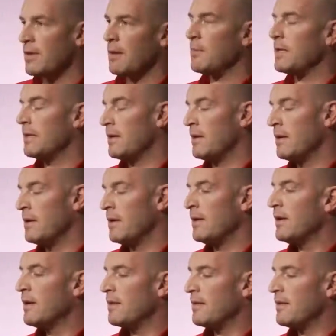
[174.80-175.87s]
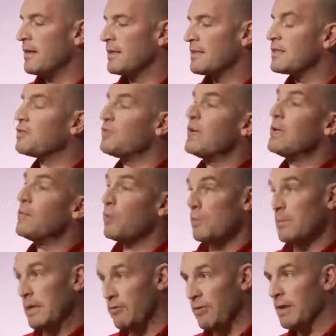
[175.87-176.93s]
I mean, the extreme
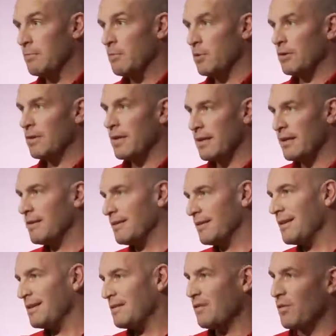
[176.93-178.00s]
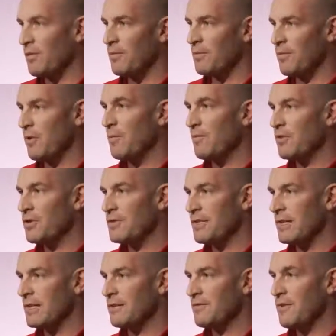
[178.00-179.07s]
would be Red Bull, that
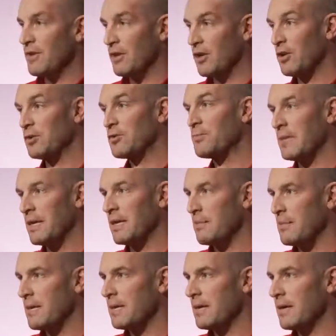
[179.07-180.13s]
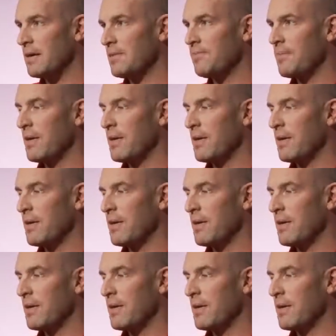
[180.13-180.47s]
obviously is very close to being a media.